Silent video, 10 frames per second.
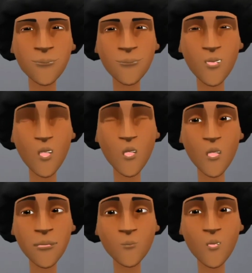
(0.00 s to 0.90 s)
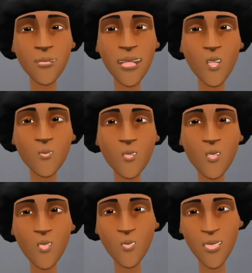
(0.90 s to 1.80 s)
that has made you to
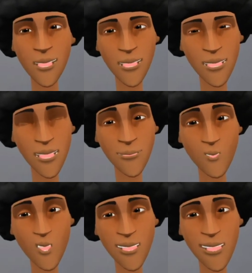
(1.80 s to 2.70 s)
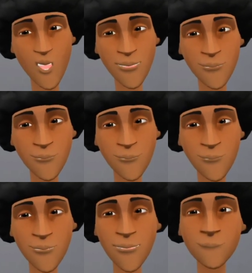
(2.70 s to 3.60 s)
abandon me? No chats, no calls?
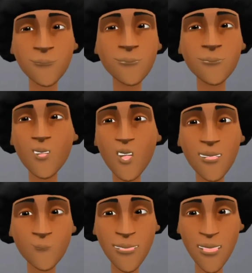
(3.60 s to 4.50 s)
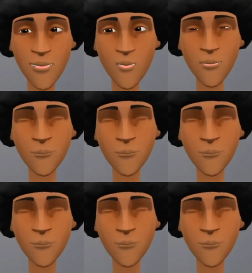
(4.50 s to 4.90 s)
Ah, you are wicked, though.